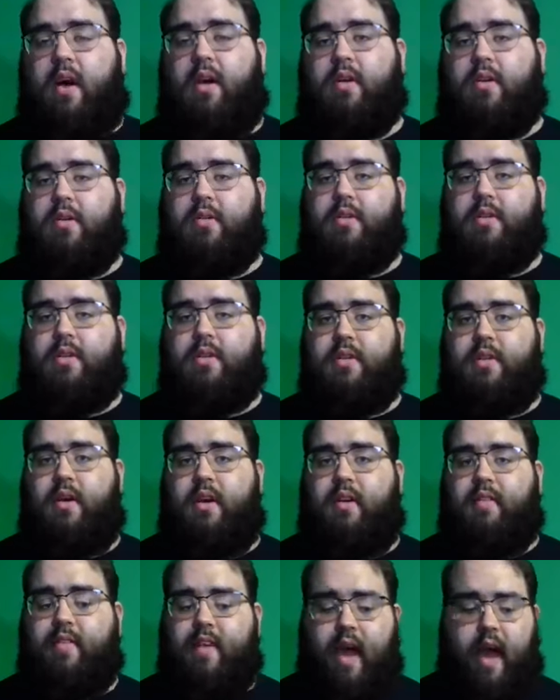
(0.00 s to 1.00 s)
and daughters
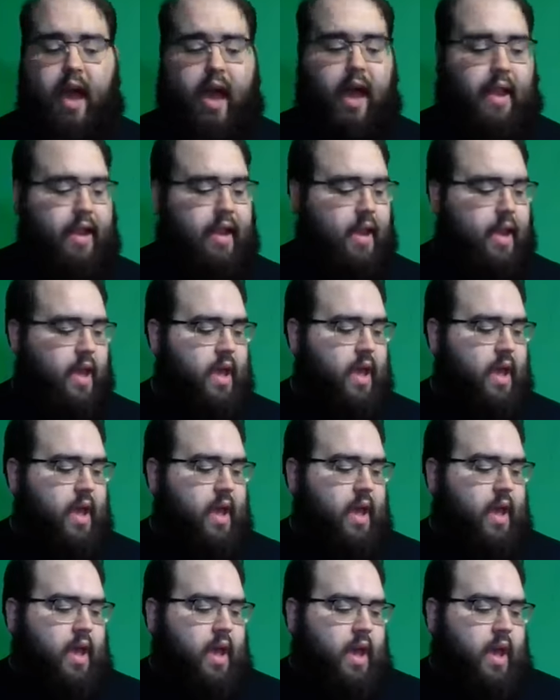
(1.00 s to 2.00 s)
of God.
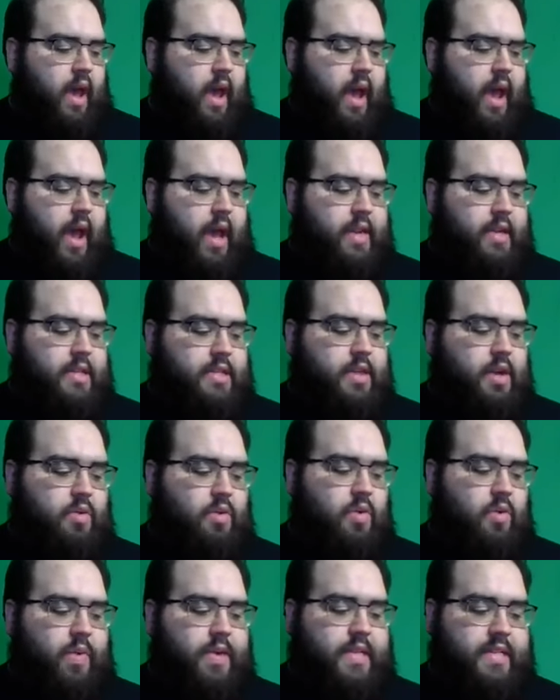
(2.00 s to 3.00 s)
And
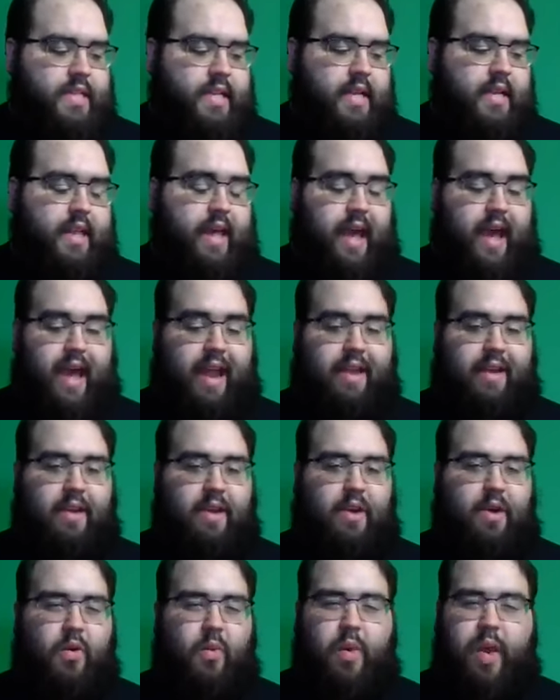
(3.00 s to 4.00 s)
so when we see that,
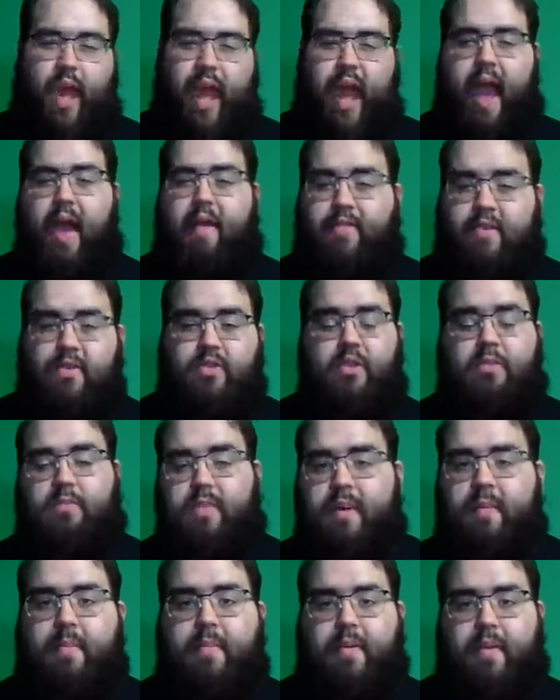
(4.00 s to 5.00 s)
we have to
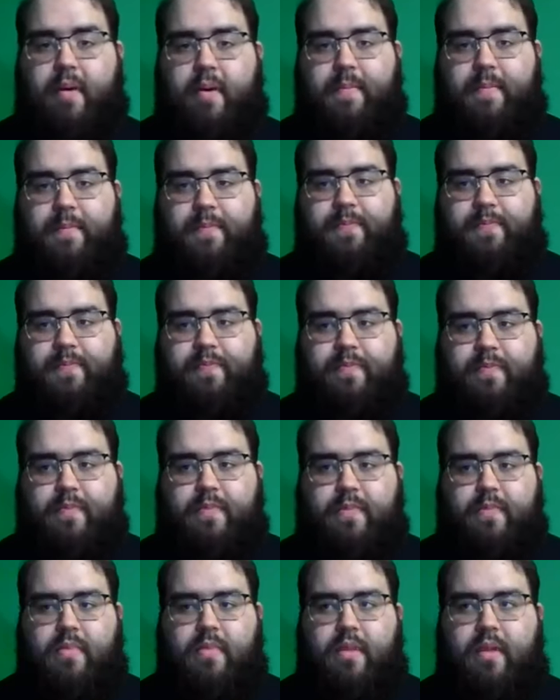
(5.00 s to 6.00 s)
remember
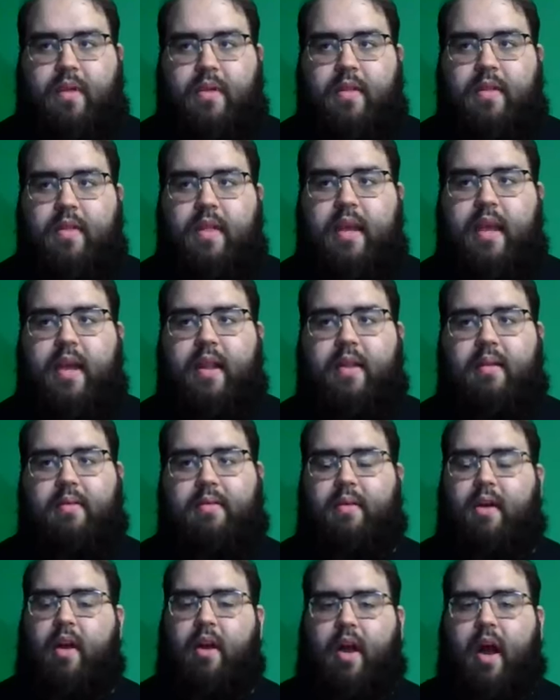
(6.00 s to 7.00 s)
that
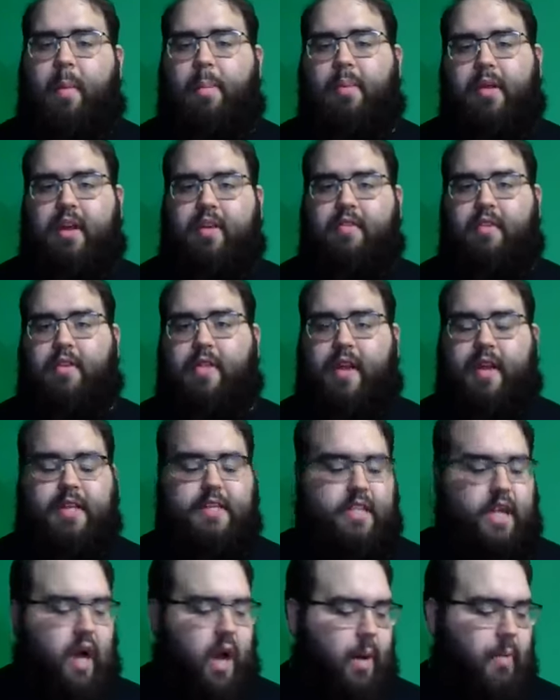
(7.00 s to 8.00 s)
a couple of different
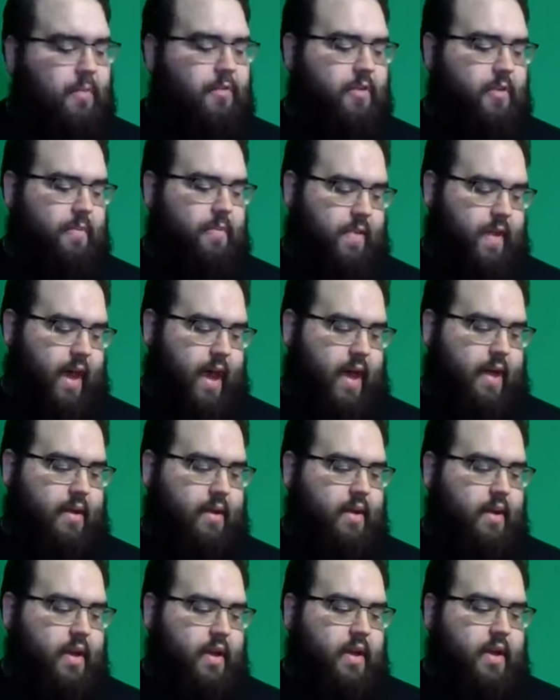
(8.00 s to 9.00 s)
things come from that.
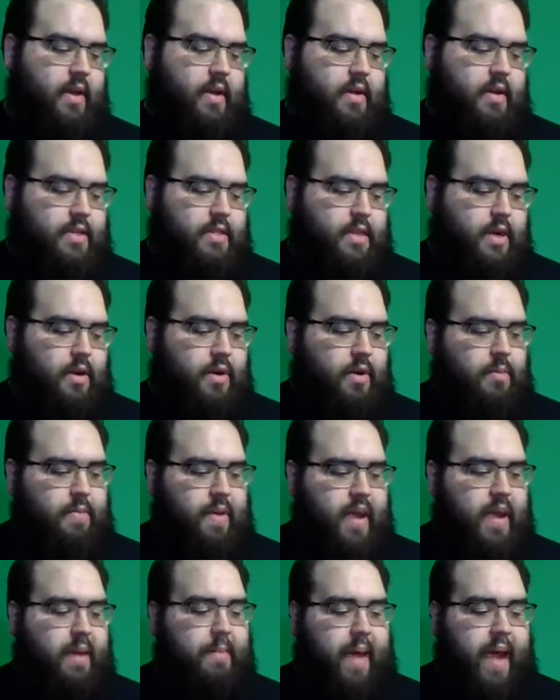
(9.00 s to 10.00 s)
So
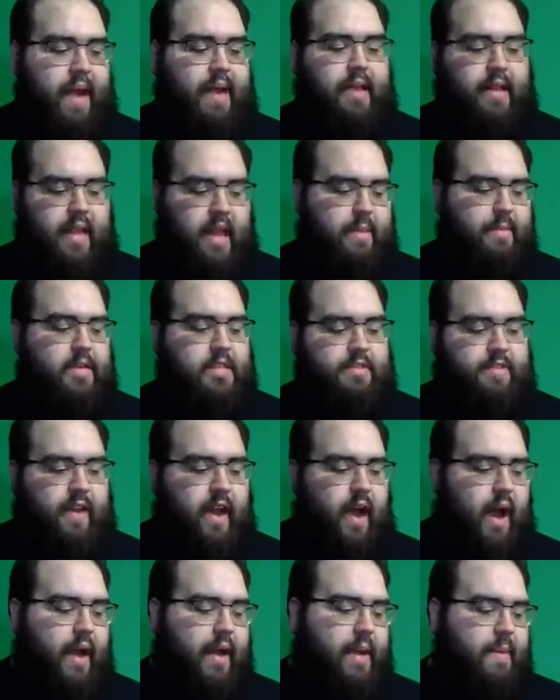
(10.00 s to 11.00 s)
being made in the image
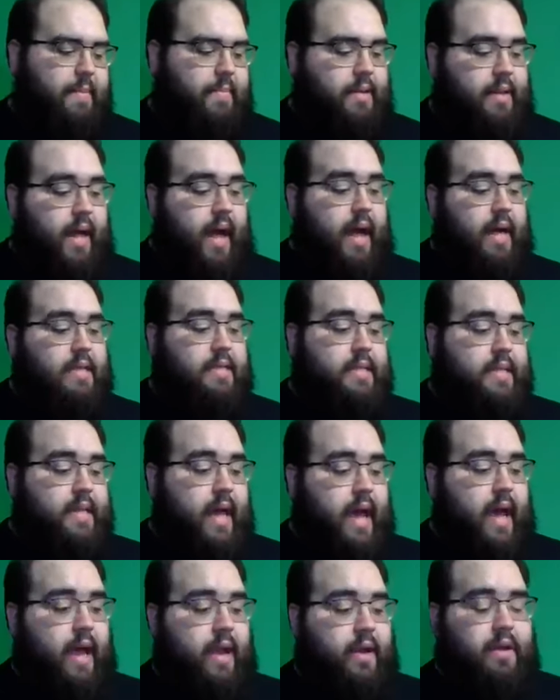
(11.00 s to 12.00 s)
of God implies
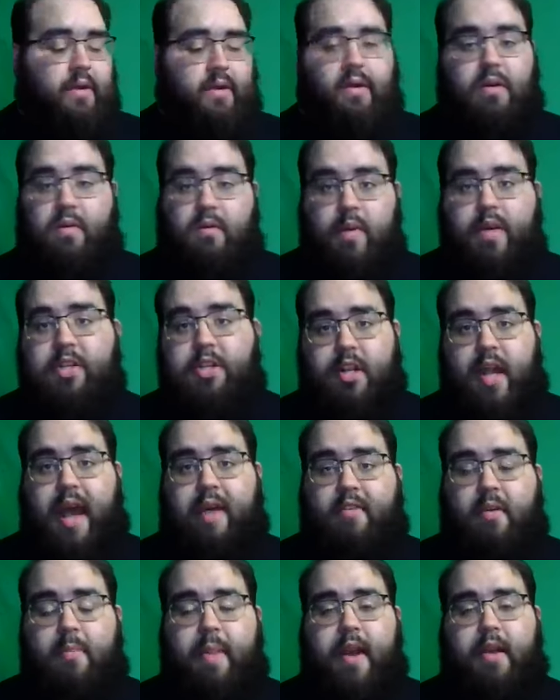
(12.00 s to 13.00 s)
that we should
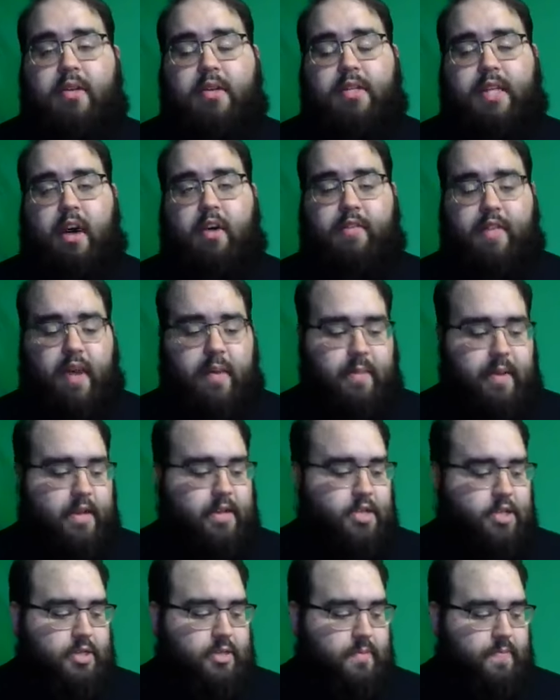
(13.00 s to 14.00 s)
have a better
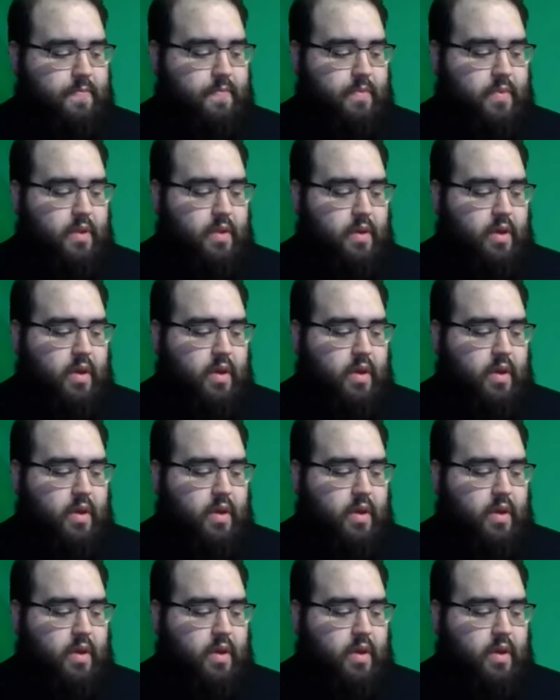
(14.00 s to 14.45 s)
self-image,